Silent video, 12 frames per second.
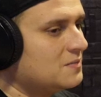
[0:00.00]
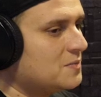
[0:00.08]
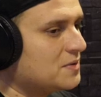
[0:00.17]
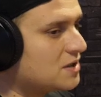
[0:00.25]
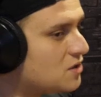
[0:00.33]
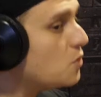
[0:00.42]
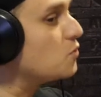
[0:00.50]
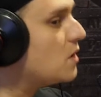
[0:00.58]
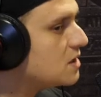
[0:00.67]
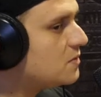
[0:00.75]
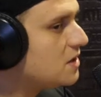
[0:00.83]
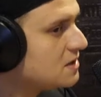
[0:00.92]
people that don't
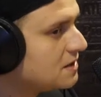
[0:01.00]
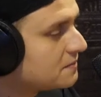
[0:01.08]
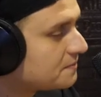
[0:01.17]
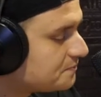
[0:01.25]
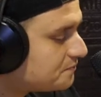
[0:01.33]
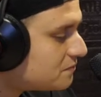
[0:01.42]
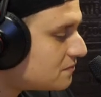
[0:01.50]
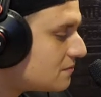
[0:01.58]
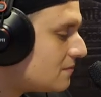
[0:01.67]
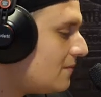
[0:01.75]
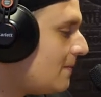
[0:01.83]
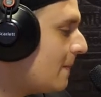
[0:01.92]
watch boxing
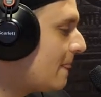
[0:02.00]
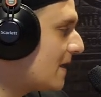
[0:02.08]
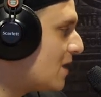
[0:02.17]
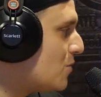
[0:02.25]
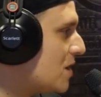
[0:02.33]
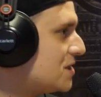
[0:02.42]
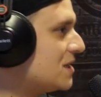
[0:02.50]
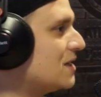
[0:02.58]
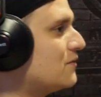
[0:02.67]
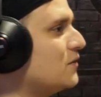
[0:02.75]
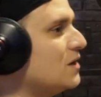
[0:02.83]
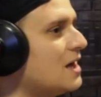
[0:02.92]
are watching
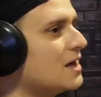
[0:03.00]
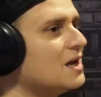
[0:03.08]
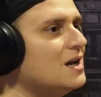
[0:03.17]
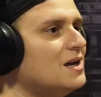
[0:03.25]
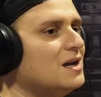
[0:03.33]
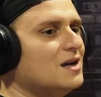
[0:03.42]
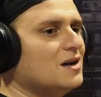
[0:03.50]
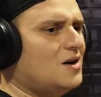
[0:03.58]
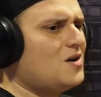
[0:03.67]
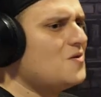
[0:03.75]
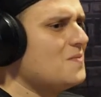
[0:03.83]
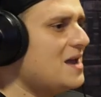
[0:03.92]
it for like,
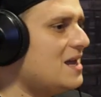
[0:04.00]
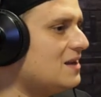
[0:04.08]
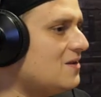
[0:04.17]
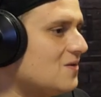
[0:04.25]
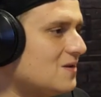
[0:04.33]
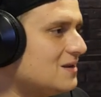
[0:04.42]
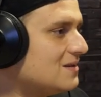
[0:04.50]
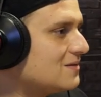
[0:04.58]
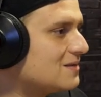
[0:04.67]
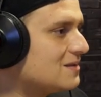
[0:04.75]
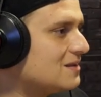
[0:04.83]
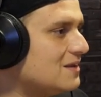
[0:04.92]
oh man,
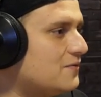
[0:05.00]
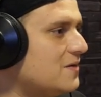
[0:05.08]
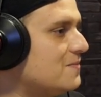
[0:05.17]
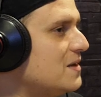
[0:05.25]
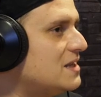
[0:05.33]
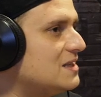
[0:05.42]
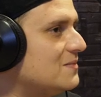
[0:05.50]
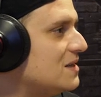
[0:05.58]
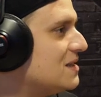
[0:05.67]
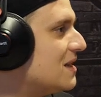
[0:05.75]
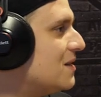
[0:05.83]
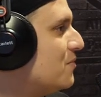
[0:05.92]
Logan, if he beats him, this
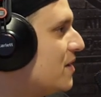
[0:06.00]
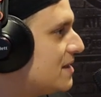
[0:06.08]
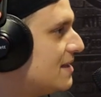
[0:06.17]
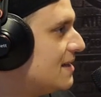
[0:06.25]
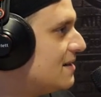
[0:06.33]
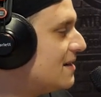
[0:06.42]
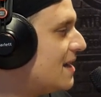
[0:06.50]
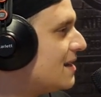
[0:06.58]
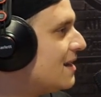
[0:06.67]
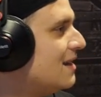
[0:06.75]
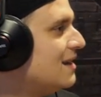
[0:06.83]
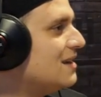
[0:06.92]
is gonna break the
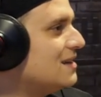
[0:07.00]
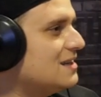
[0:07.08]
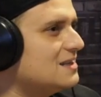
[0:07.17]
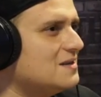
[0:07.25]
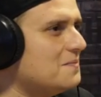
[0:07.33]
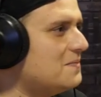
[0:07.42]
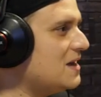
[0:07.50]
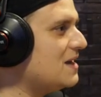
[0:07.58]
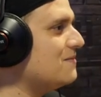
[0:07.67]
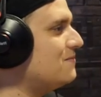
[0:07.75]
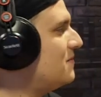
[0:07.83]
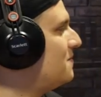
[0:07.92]
internet. He's a
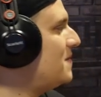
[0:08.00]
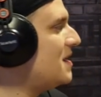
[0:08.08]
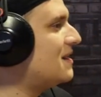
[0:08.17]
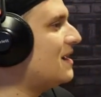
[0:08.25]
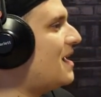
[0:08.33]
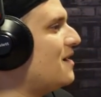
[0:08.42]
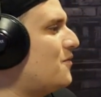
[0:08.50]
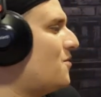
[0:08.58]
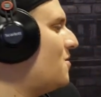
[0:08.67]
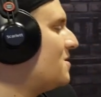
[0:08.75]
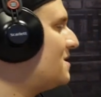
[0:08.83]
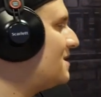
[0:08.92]
big guy, of
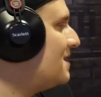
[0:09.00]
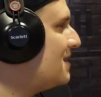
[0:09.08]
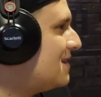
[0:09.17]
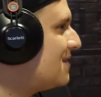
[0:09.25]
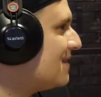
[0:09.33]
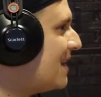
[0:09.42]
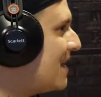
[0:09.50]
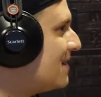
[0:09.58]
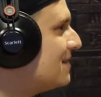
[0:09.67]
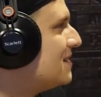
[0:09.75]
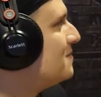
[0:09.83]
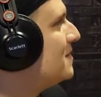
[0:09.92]
course. He could land
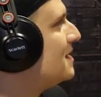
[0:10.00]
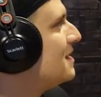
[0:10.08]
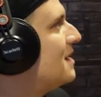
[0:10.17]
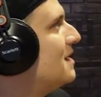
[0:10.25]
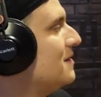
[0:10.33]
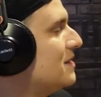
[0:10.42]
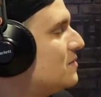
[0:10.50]
on this big guy and the